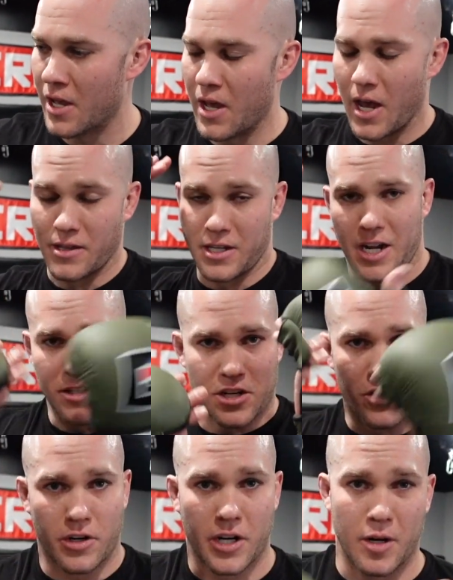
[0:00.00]
and then as they
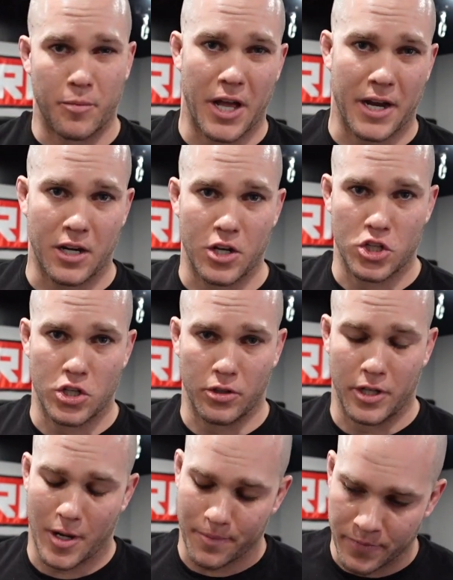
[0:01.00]
start kind of blocking and shielding
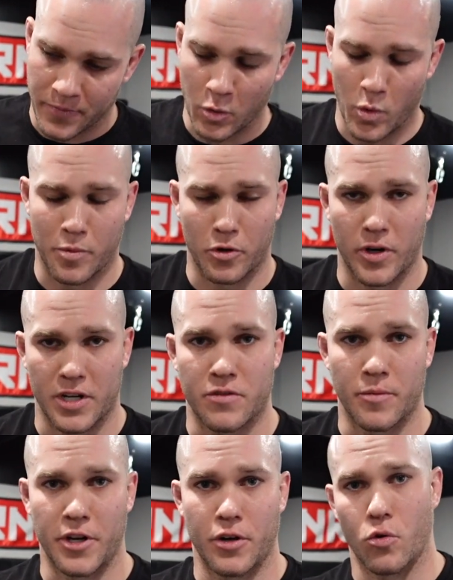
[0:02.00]
up, we progress from
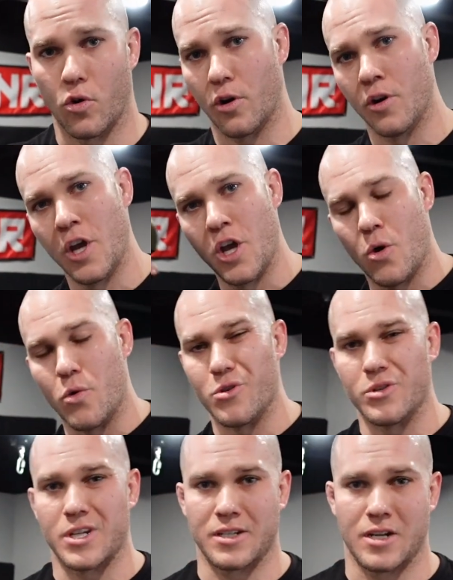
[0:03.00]
there, or we use
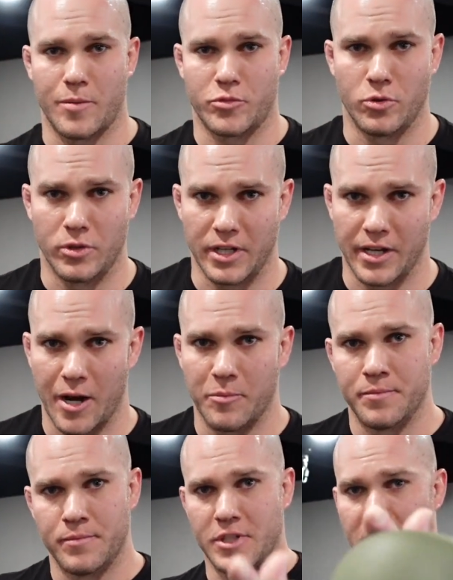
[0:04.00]
that as an opportunity to get out.
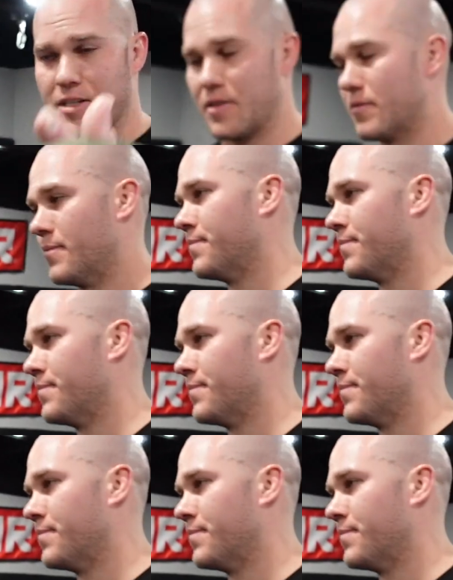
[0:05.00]
Stay safe.